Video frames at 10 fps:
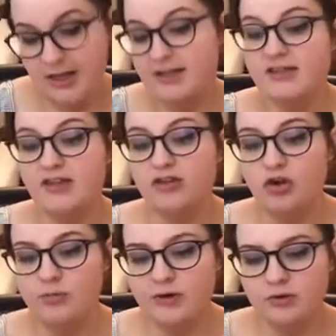It says
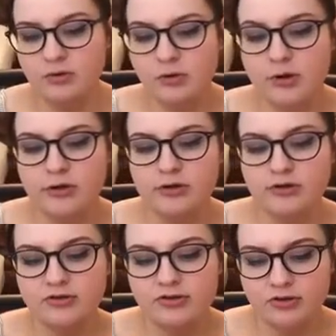no mineral
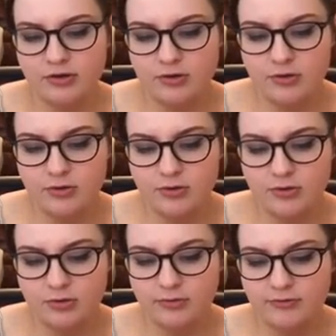oils,
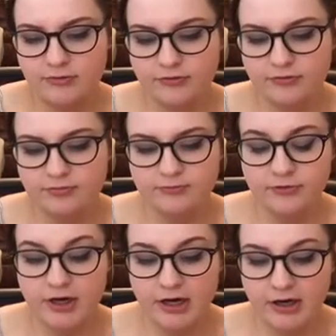no
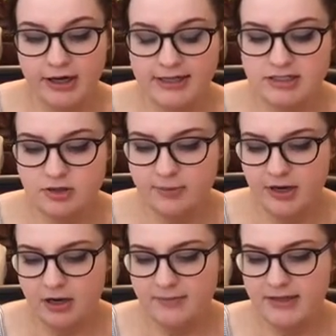fragrance, no
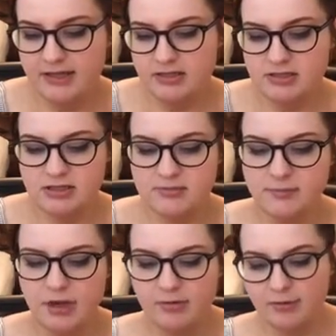parabens,
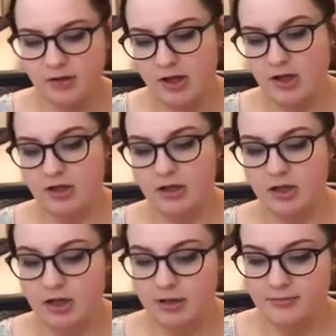blah, blah, blah.
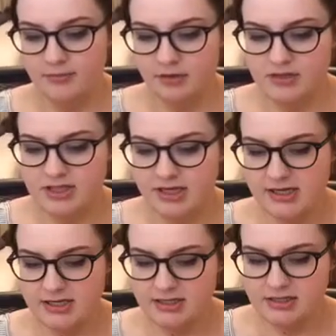Um, looks like
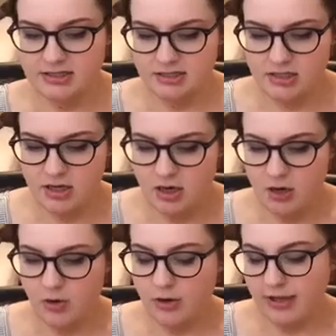it is
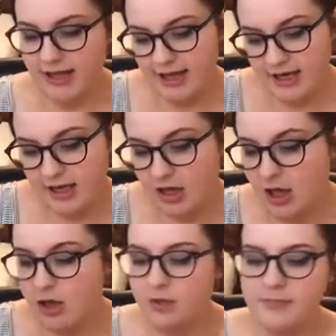organic.
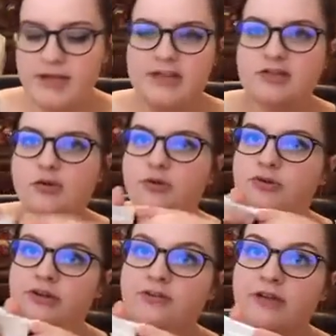Oh, and it's
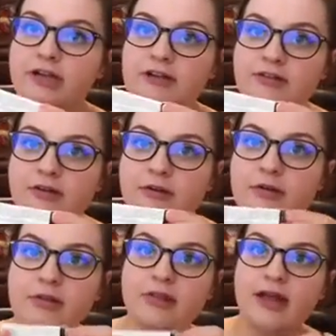cruelty free.
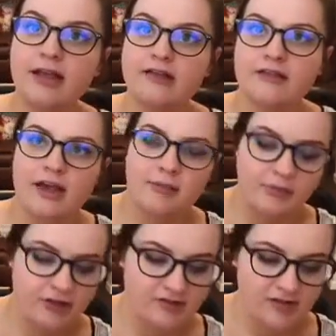So that gets an A
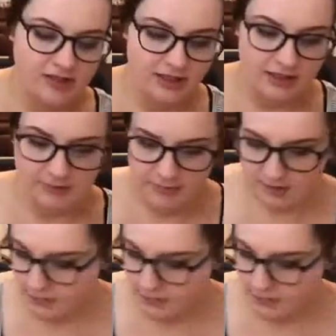plus in my